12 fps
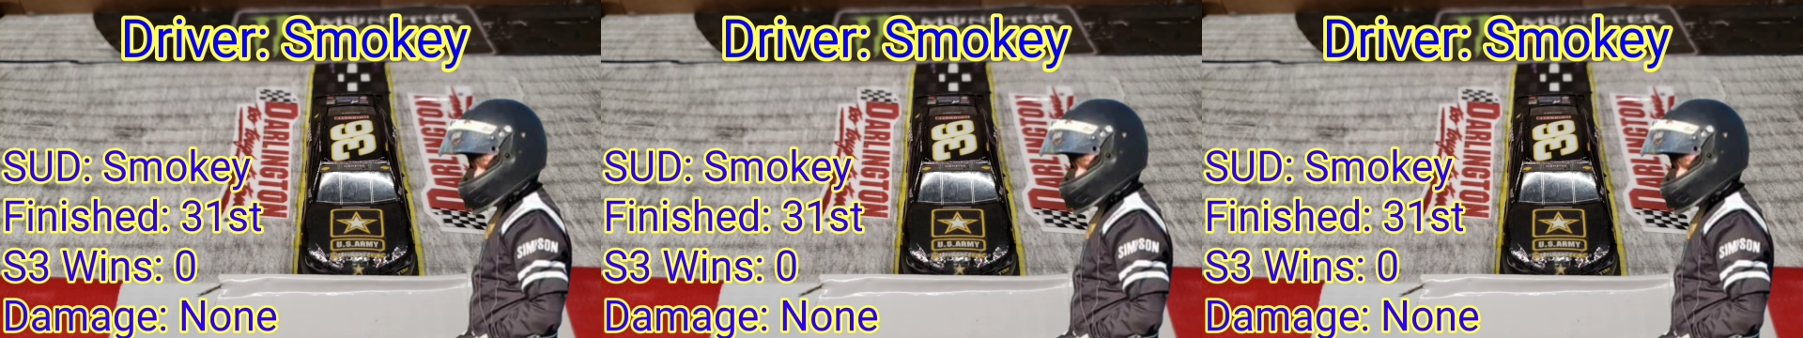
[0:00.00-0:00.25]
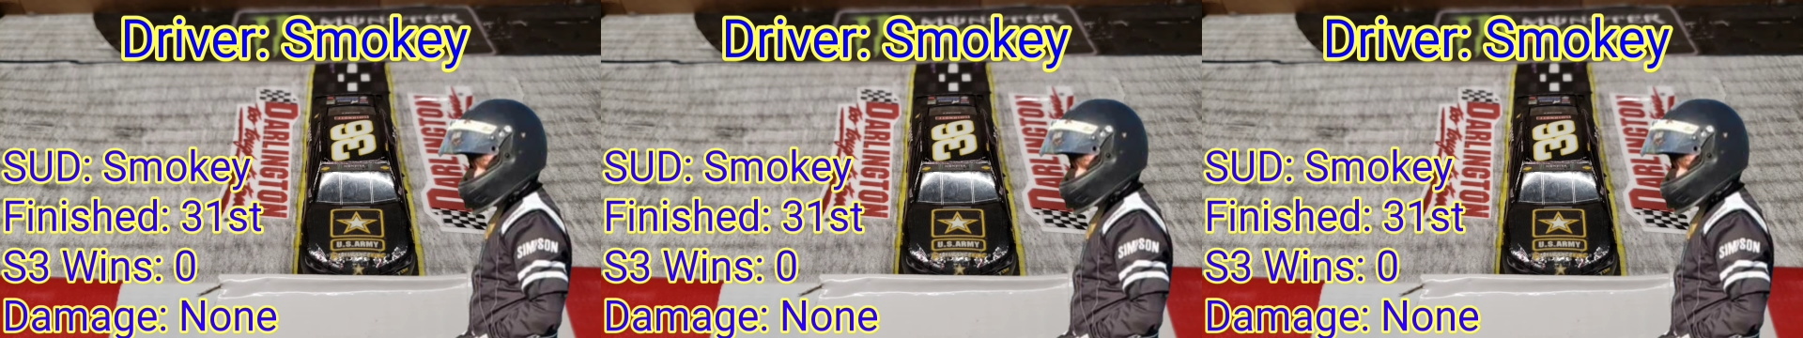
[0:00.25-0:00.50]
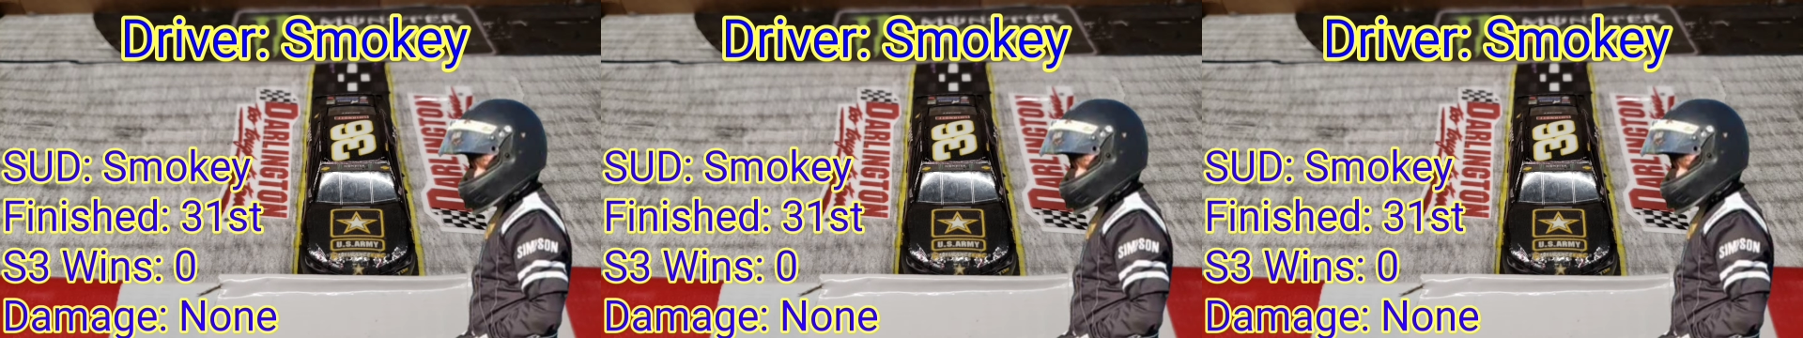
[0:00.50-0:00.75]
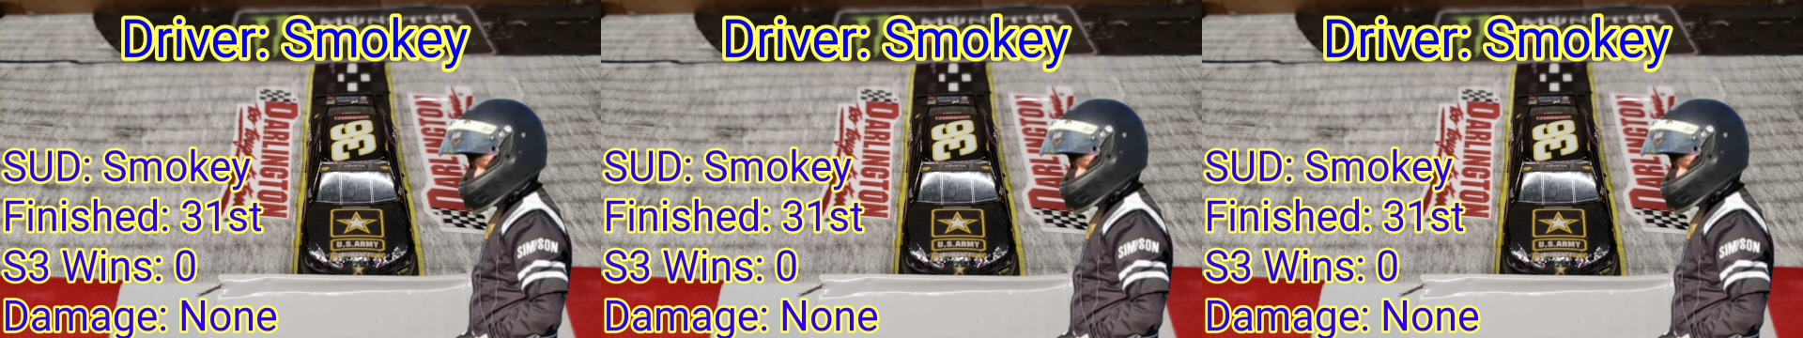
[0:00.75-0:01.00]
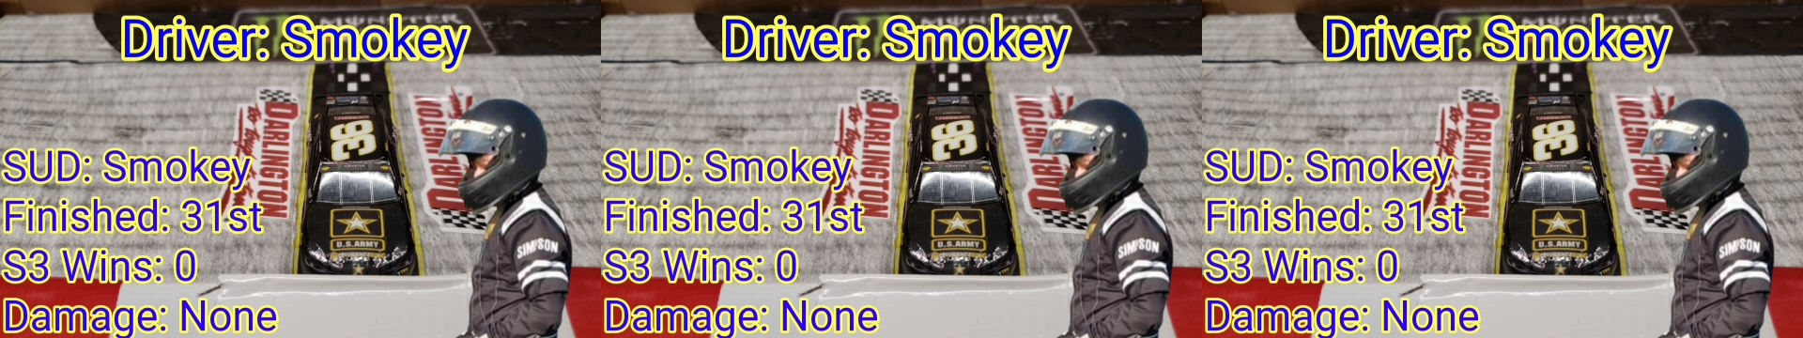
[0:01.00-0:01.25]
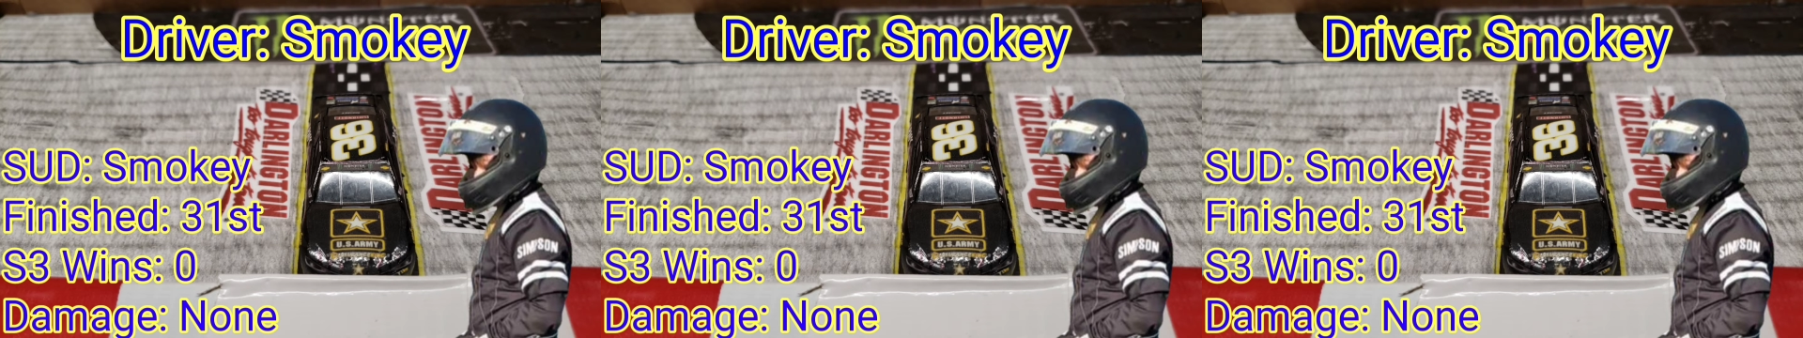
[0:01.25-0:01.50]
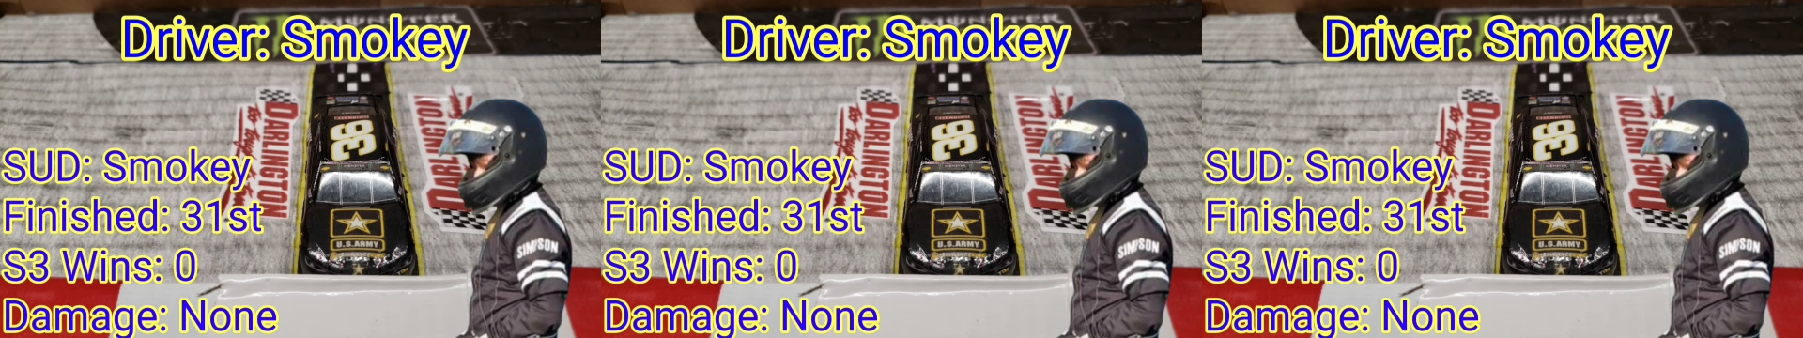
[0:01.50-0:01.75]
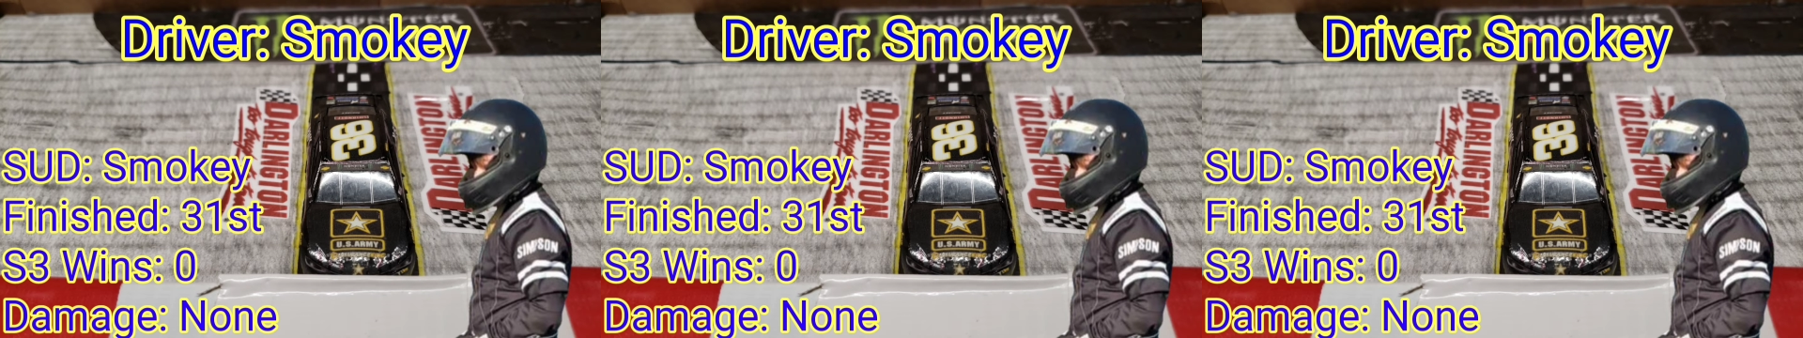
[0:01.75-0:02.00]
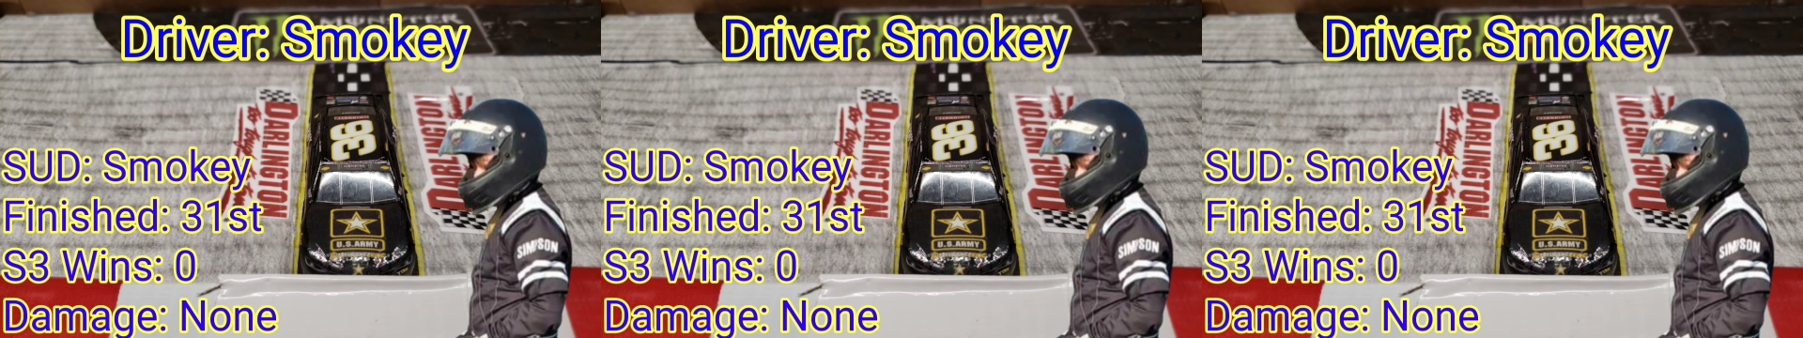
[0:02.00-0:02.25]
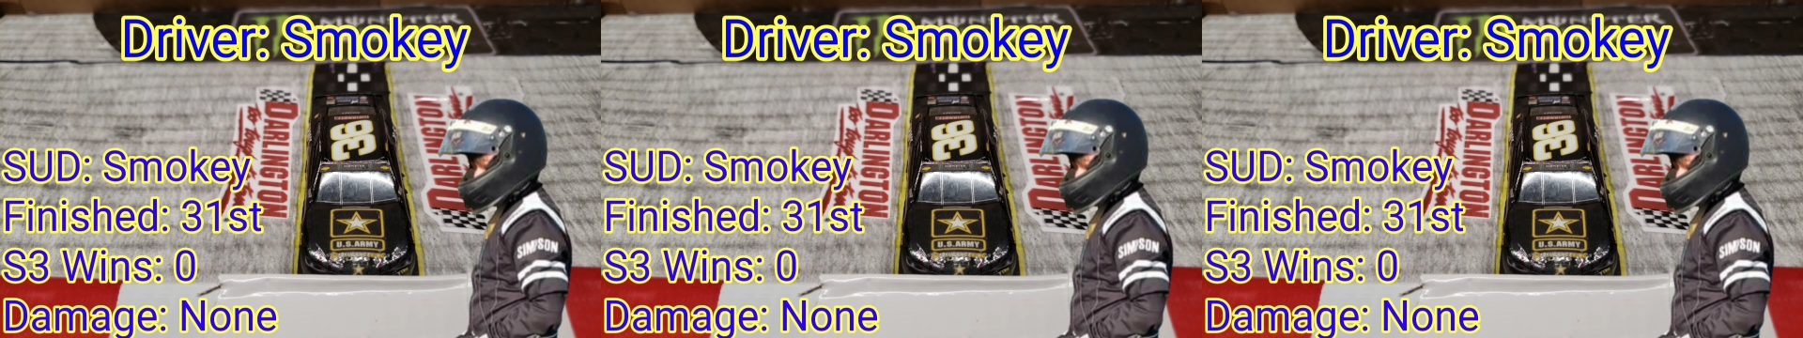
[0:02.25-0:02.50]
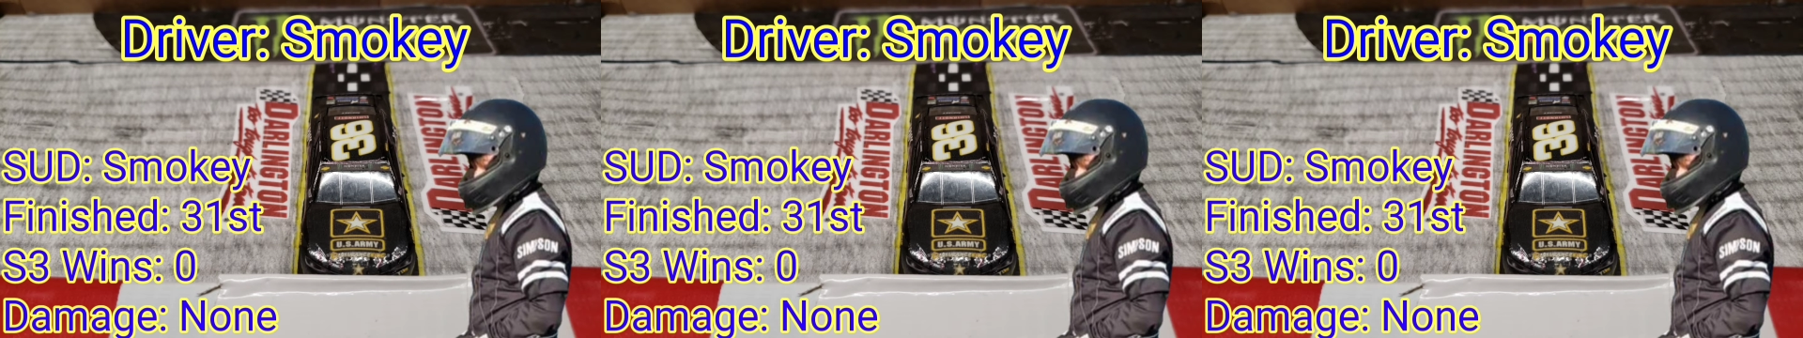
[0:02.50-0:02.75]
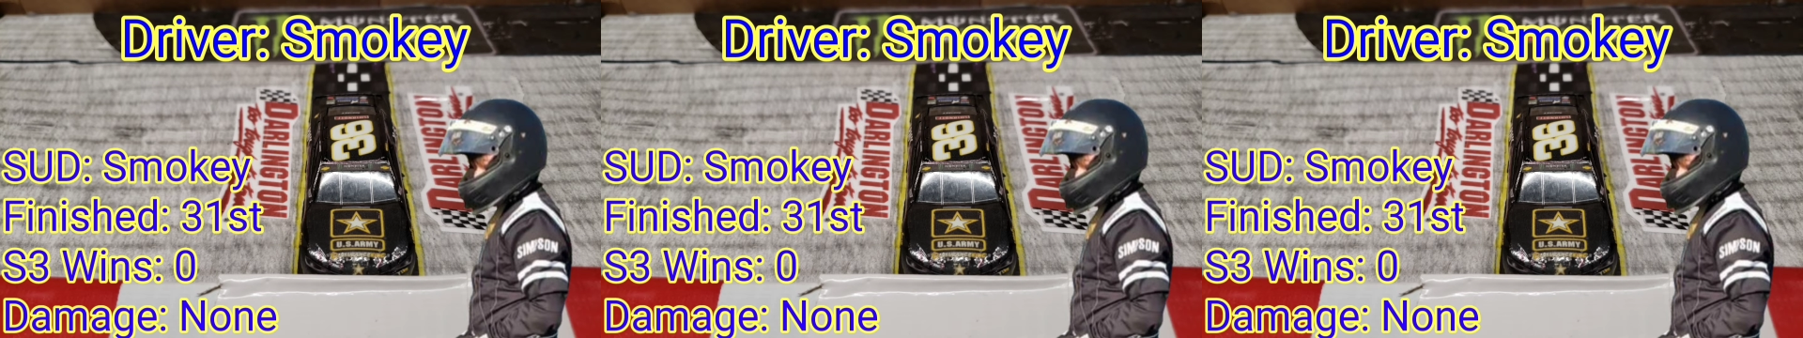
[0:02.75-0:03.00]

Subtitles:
Nobody's mouth can be seen.